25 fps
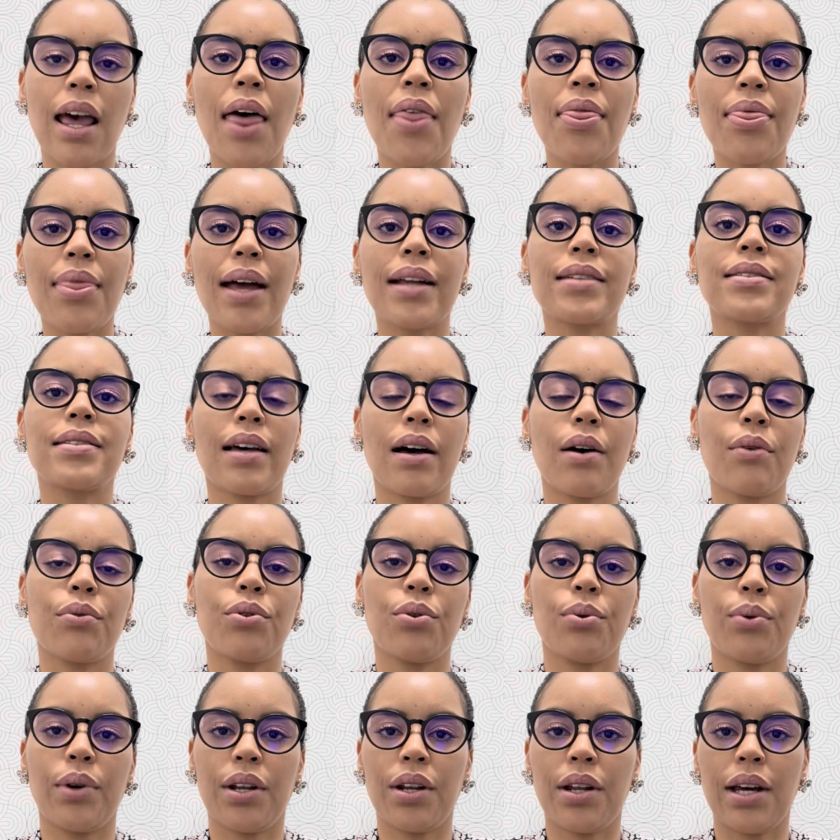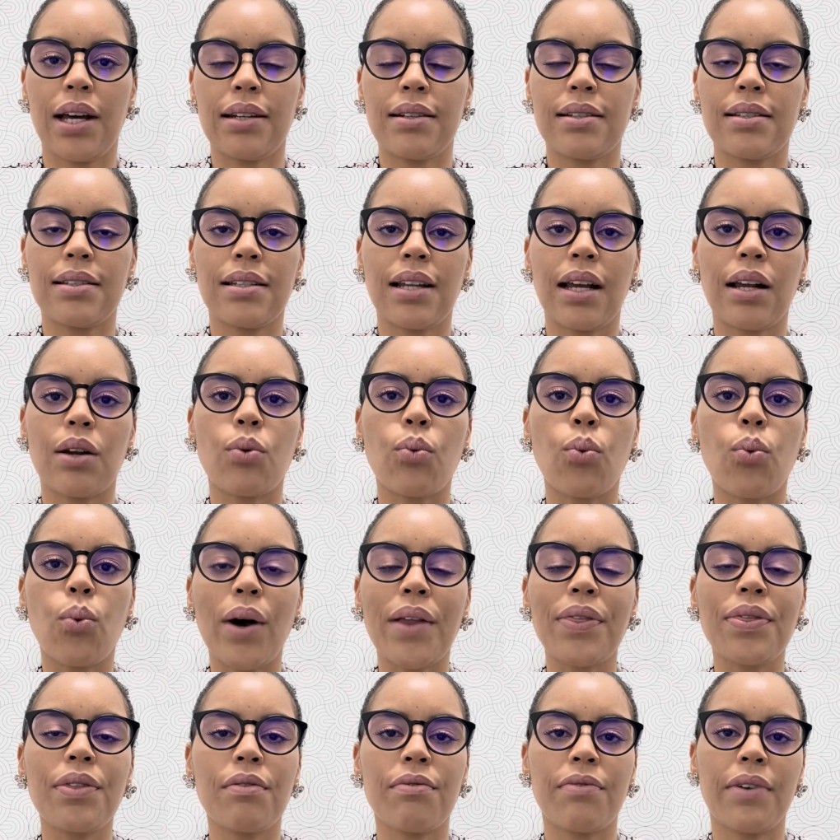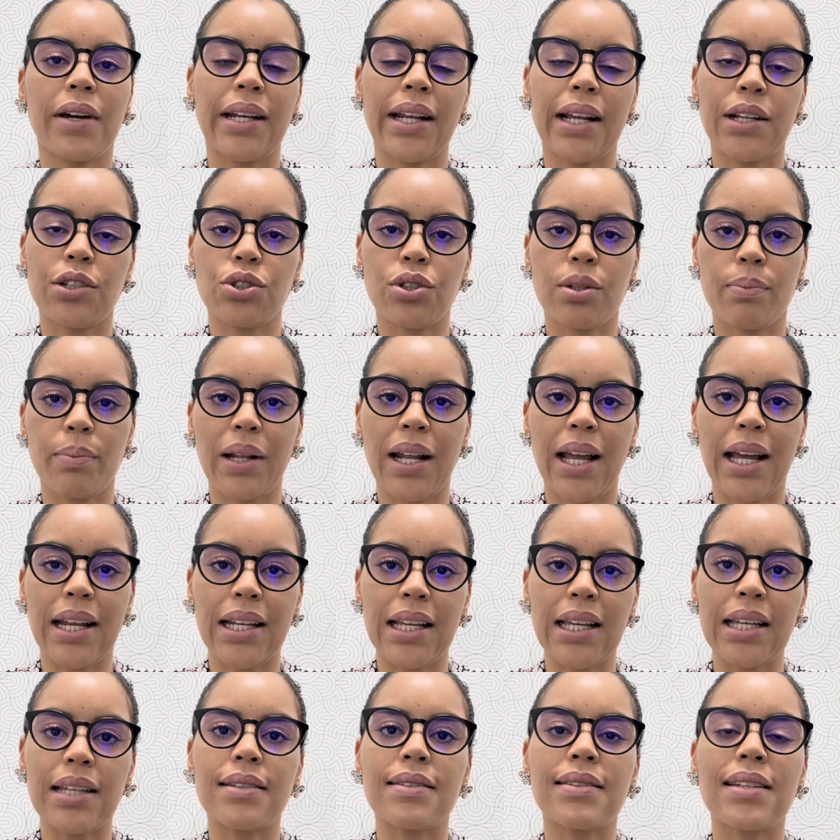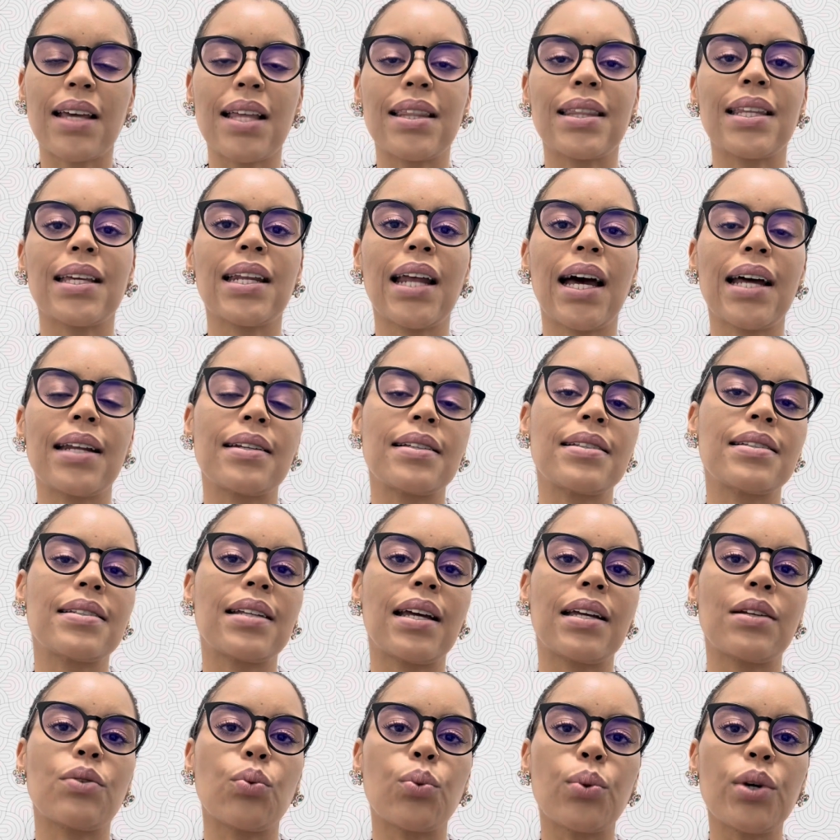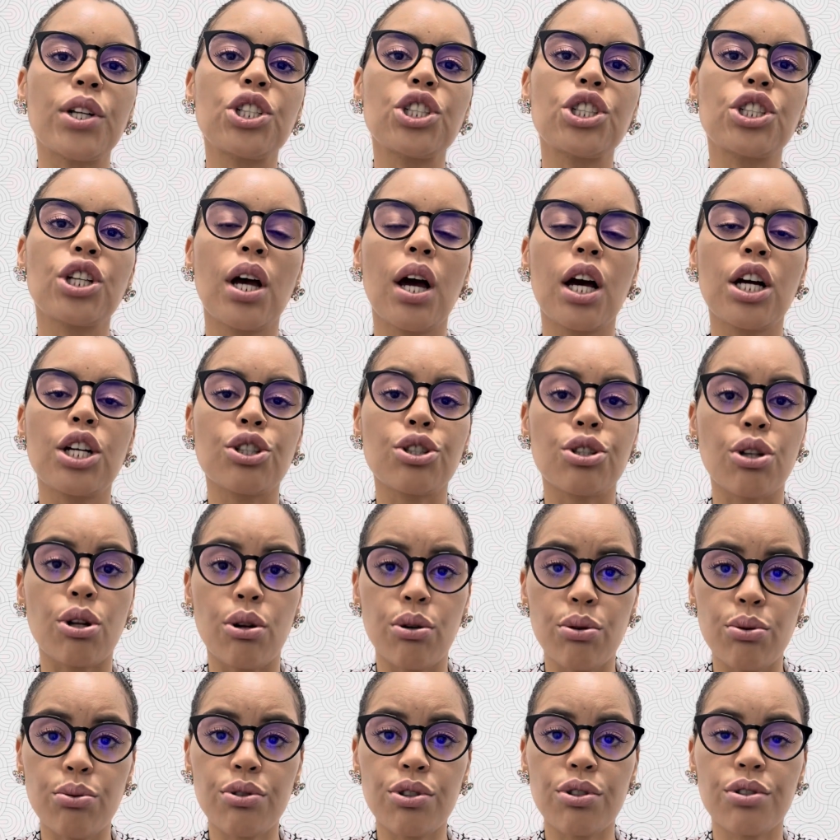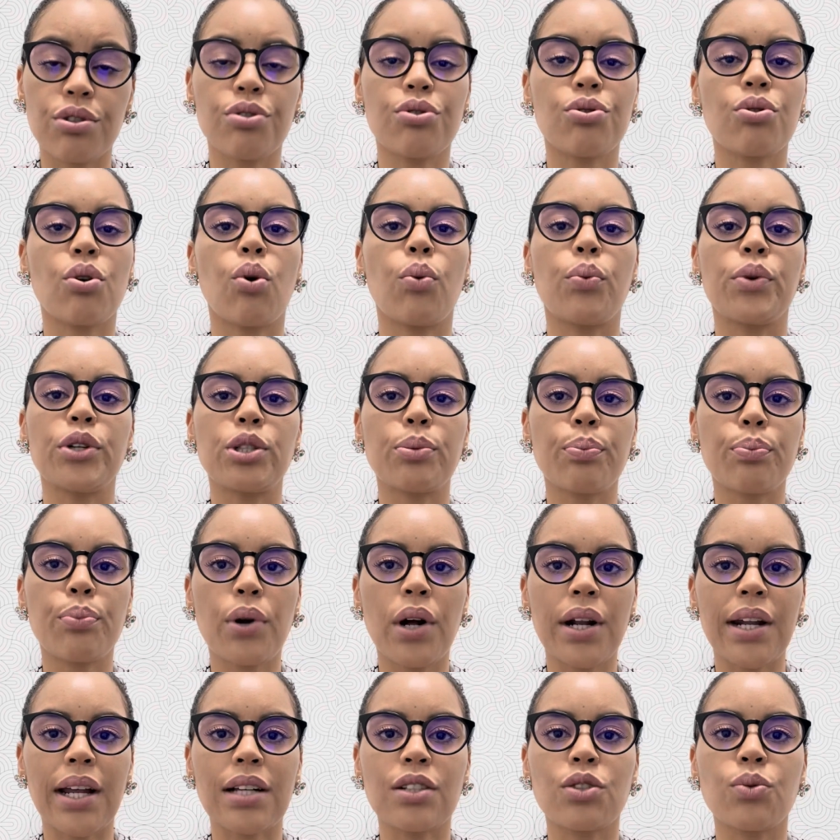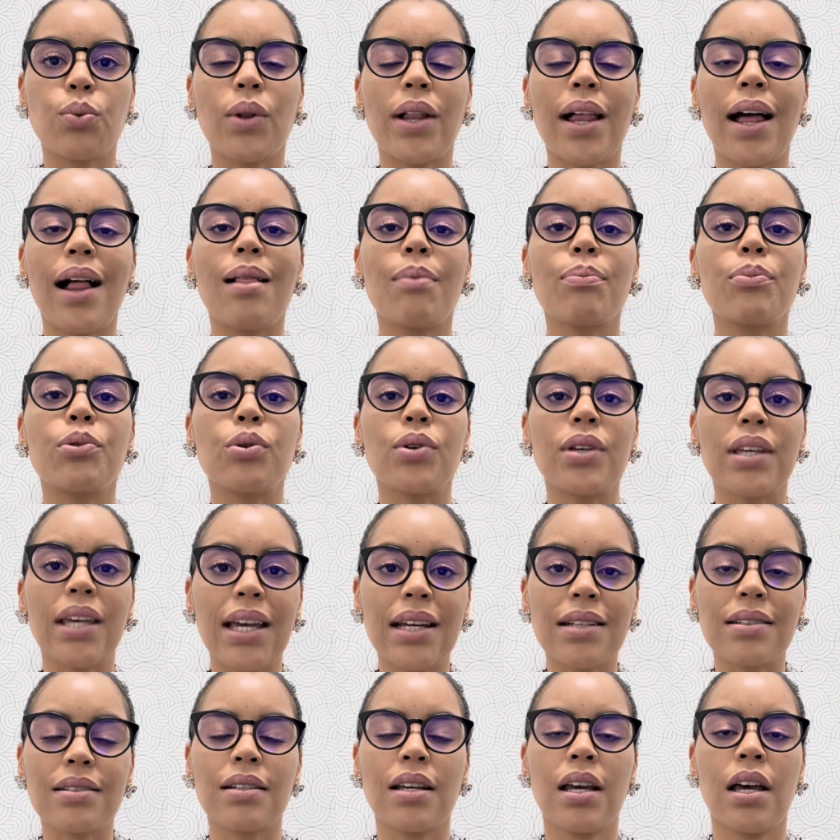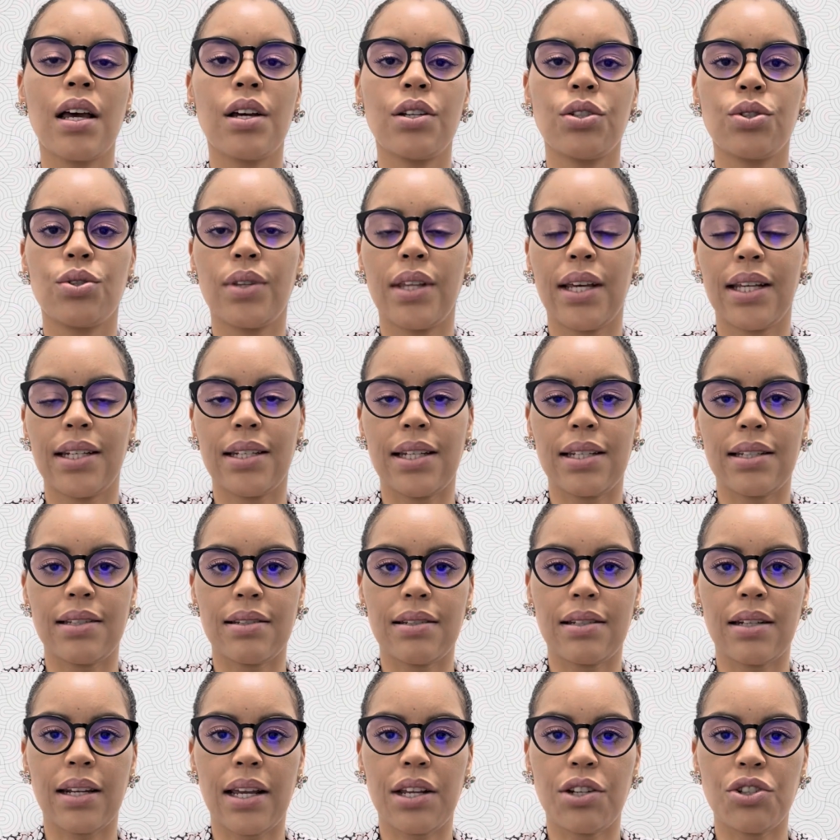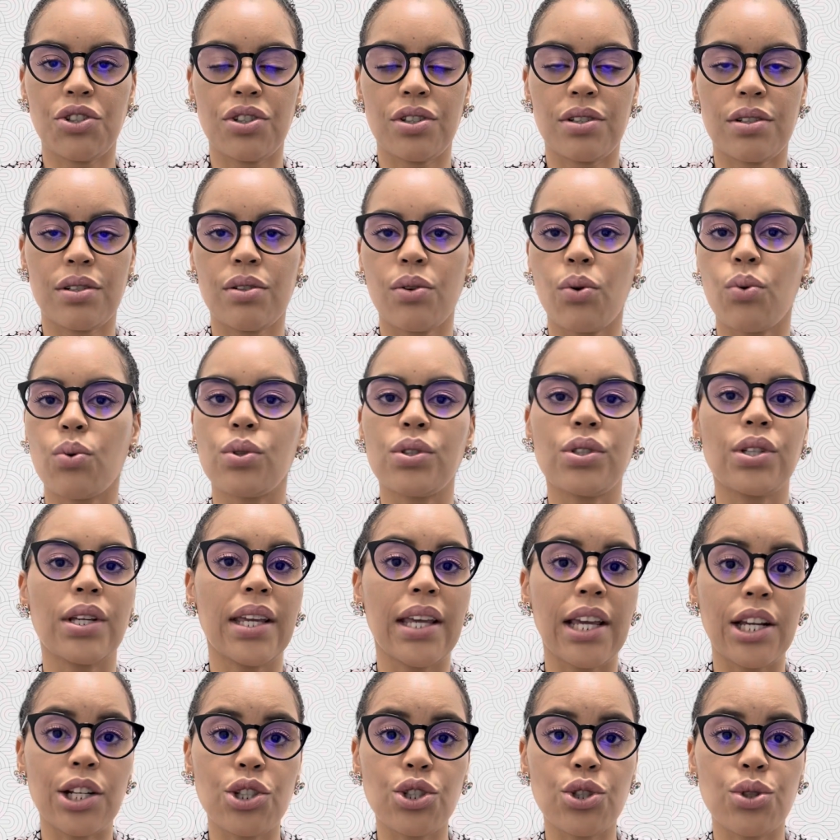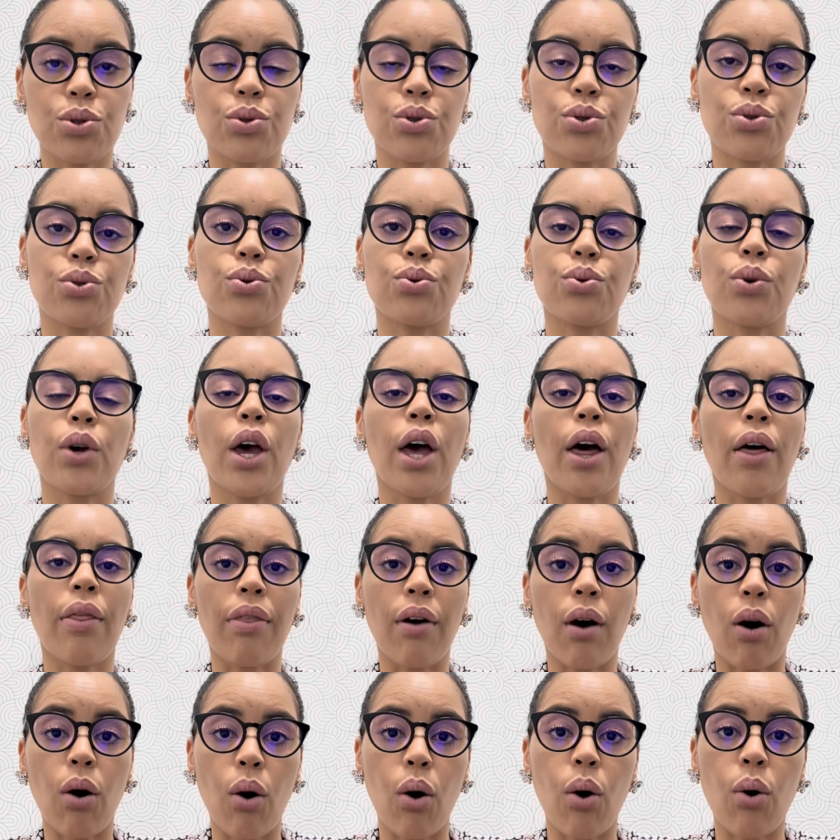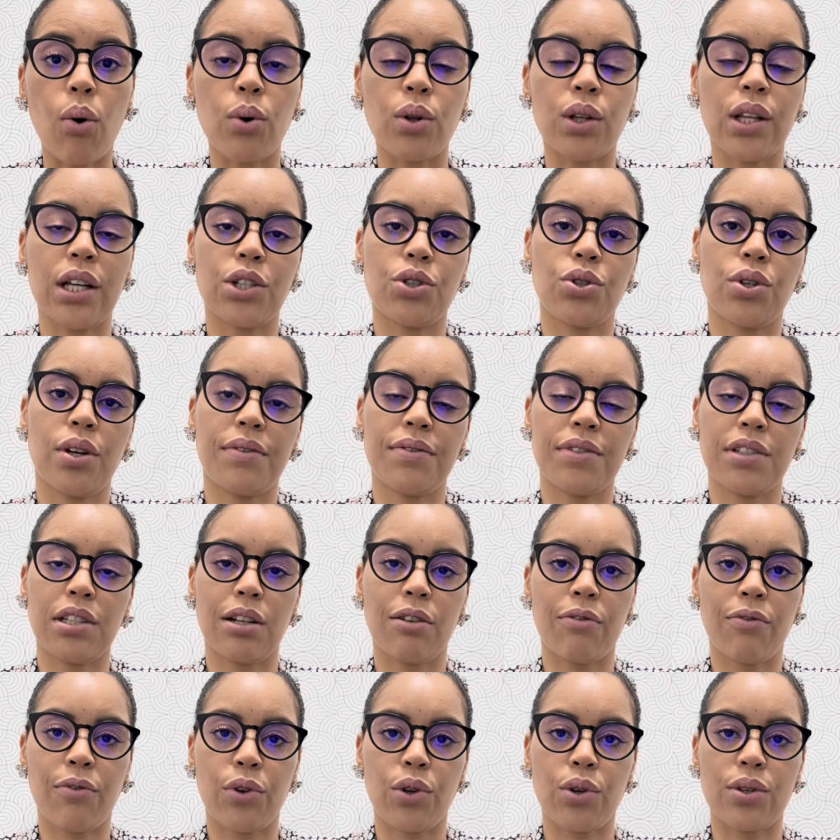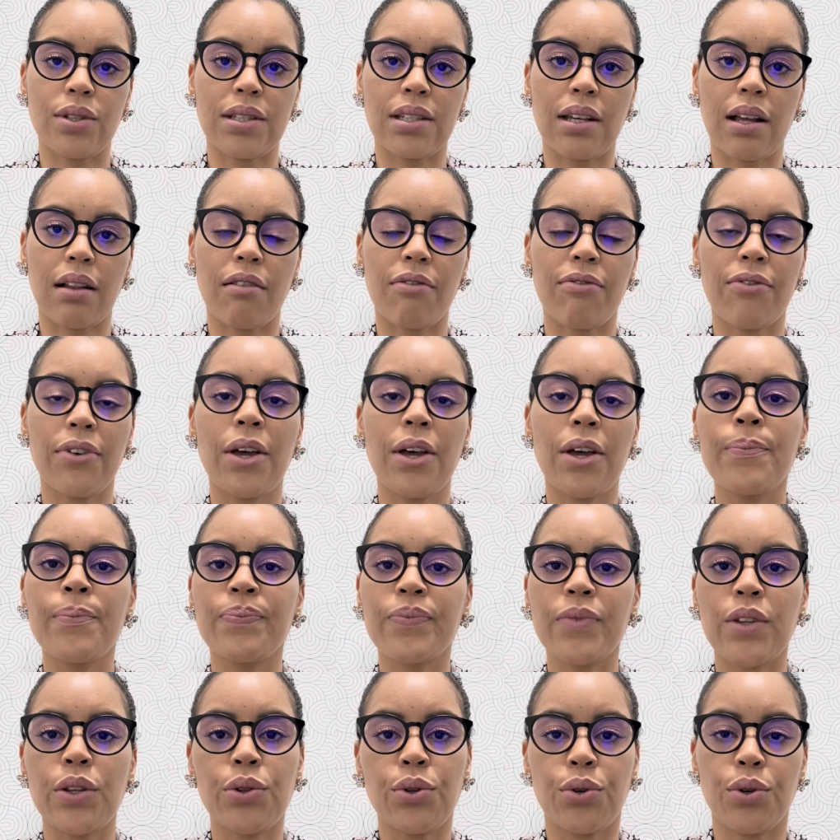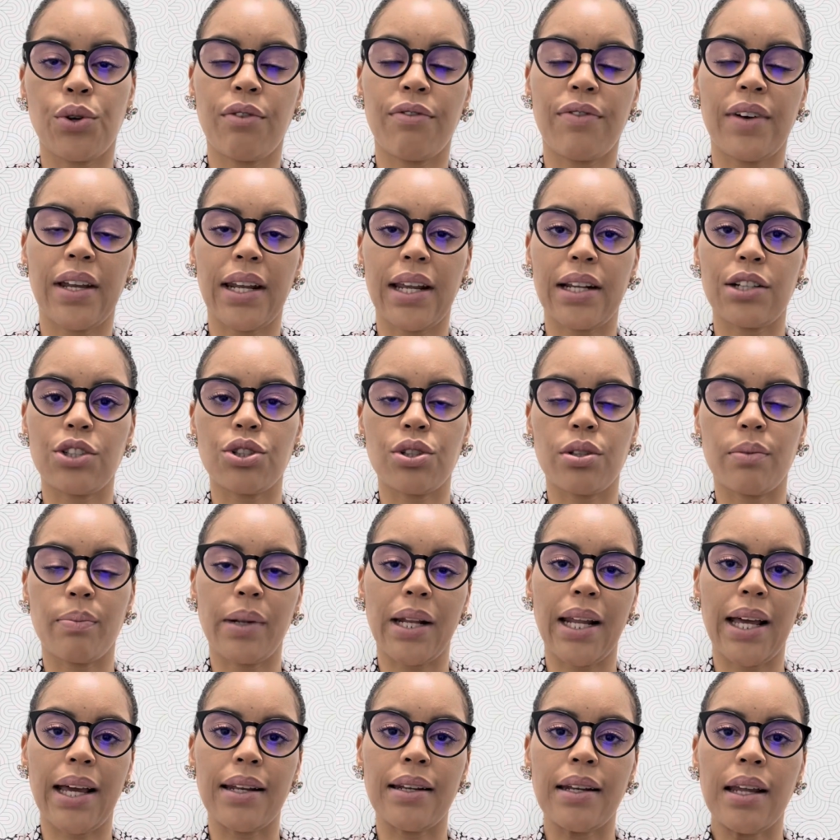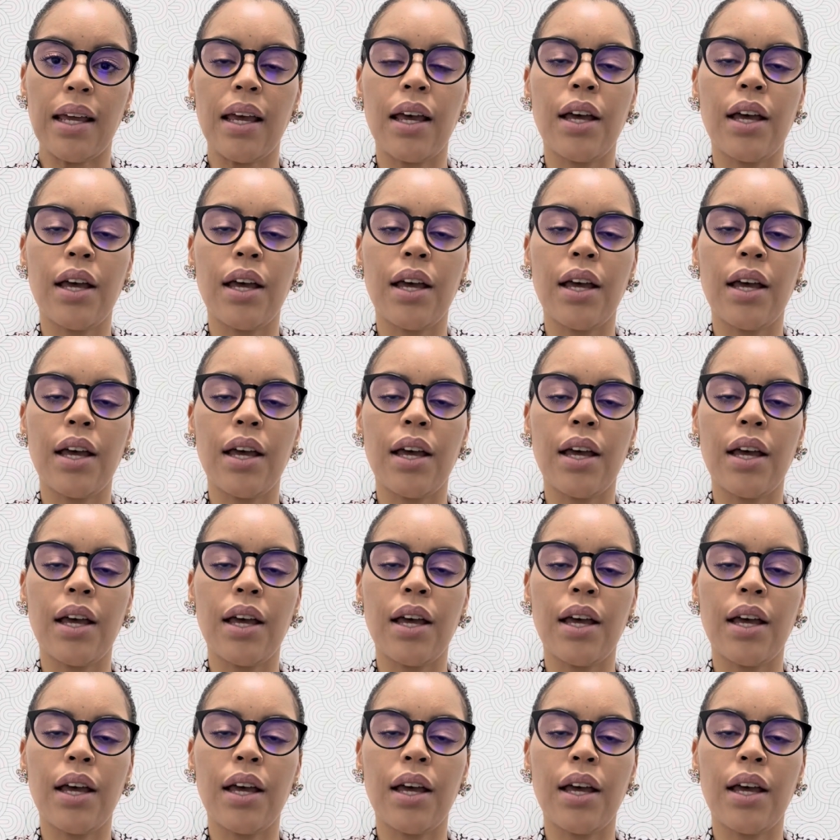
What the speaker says: that's how you're going to understand what the financial plan is, and then understand which solutions or which products will help you get to that destination, or to get you to the goal that you have set for yourself through your financial plan.